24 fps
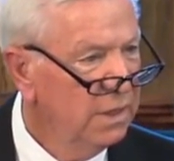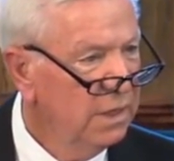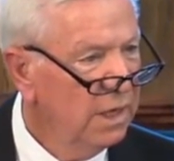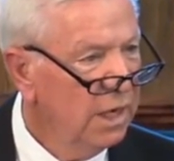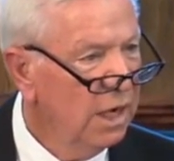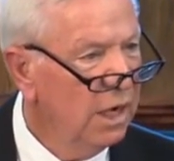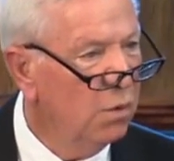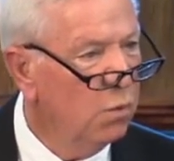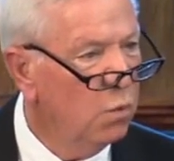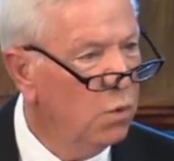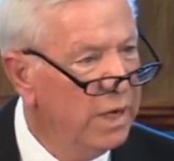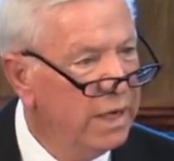
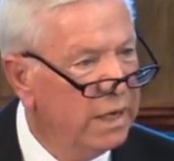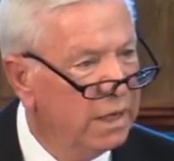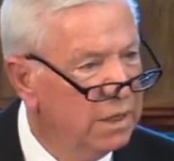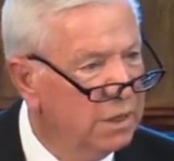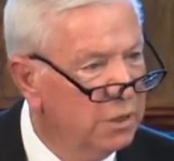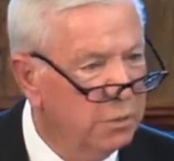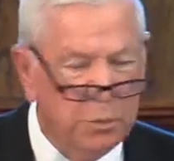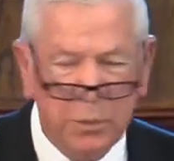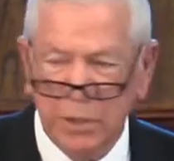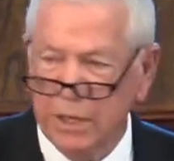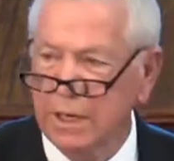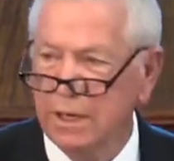And we can
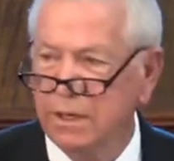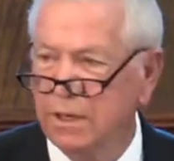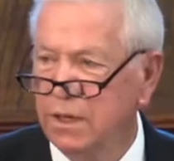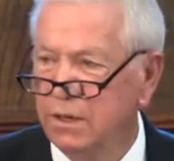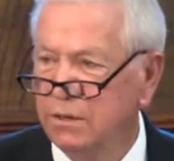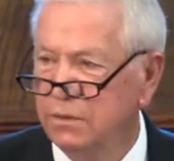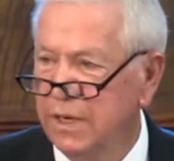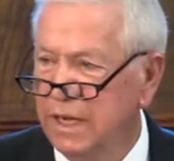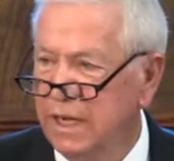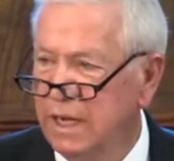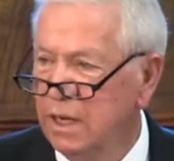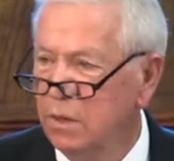depend
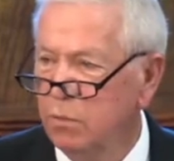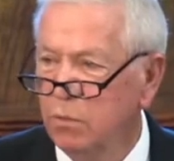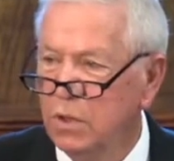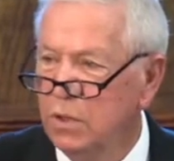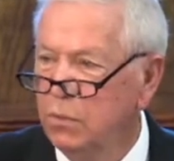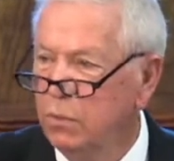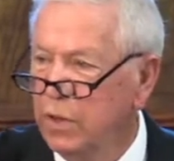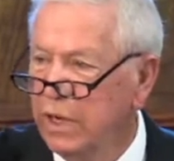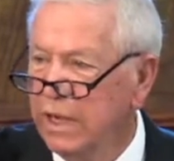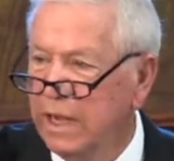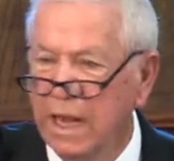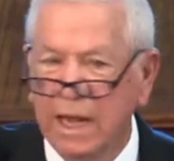on Him when
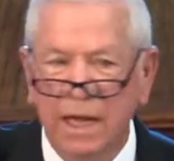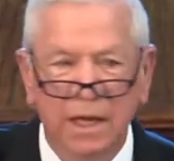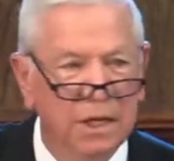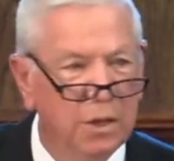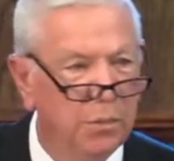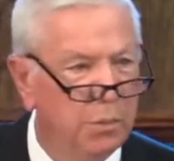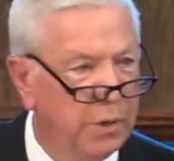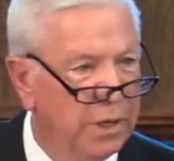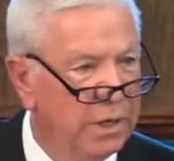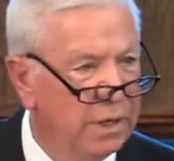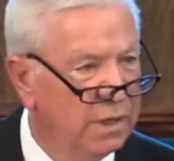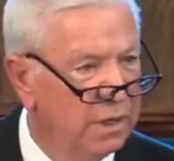we can't
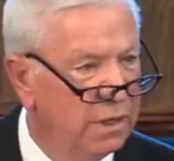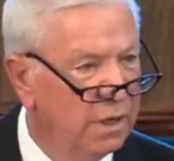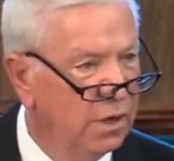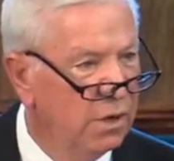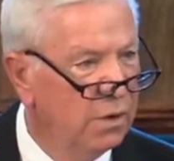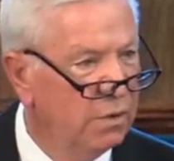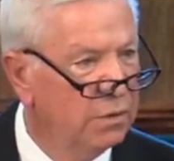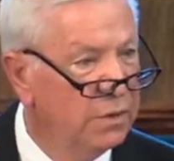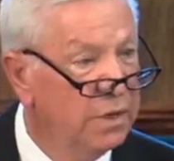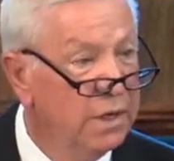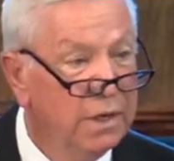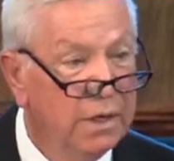depend
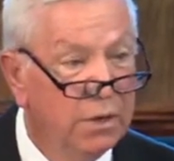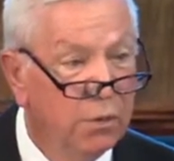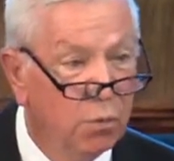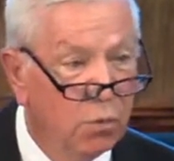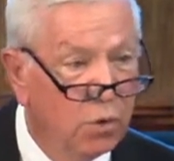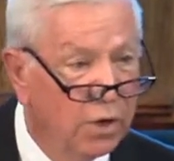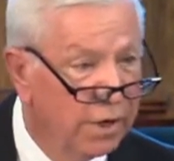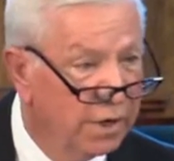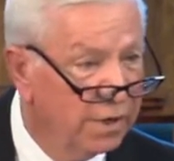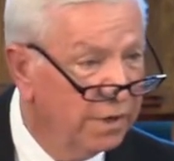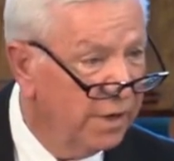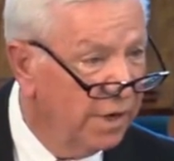on
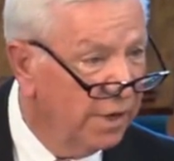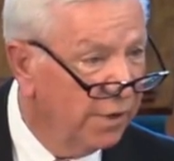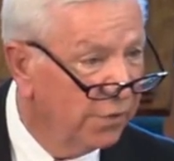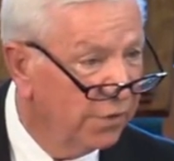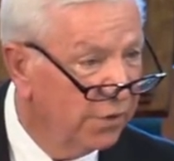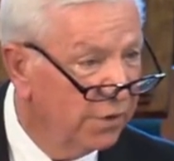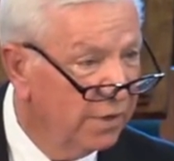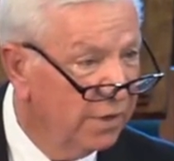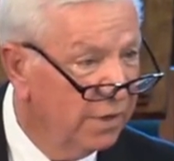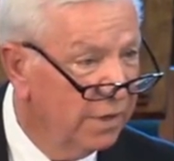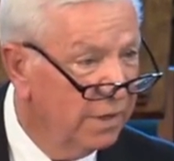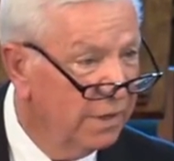one another.
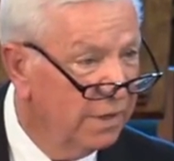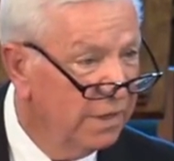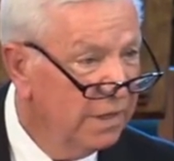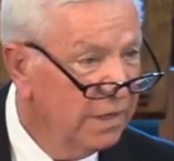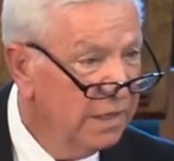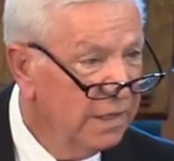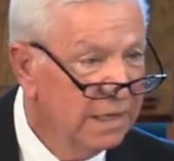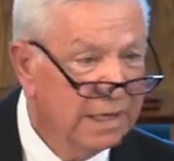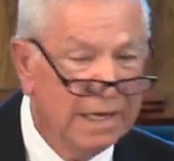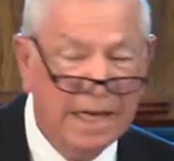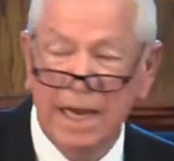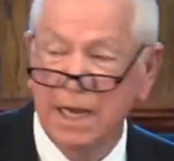
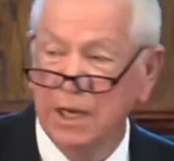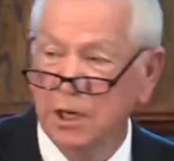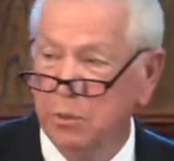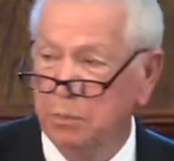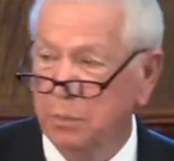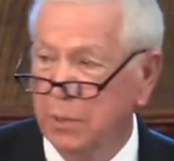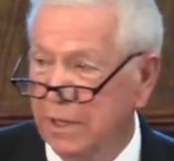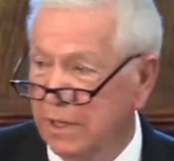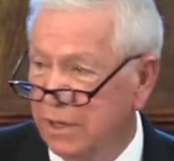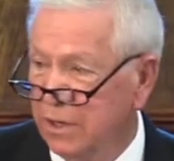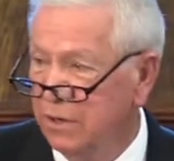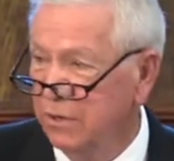Can't
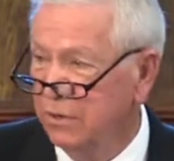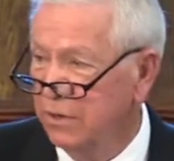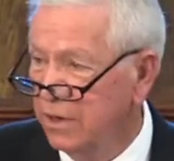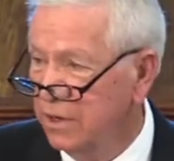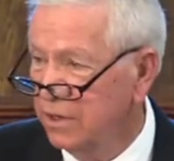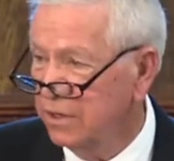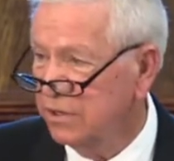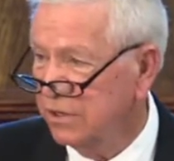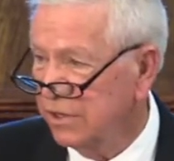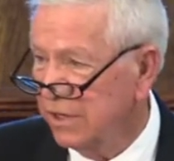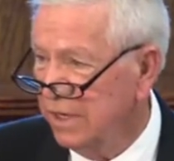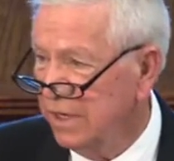depend on
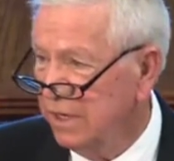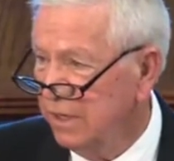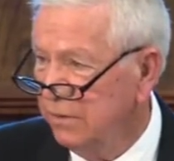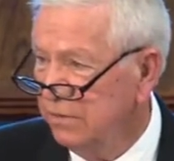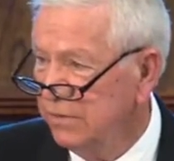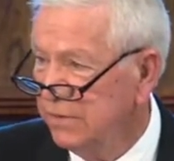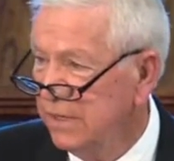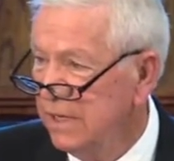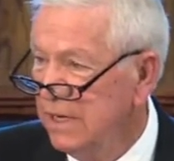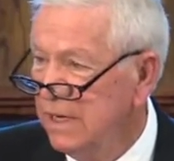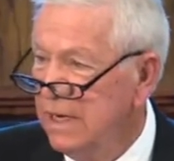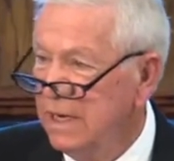
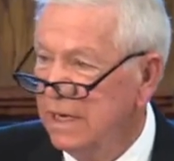ourselves.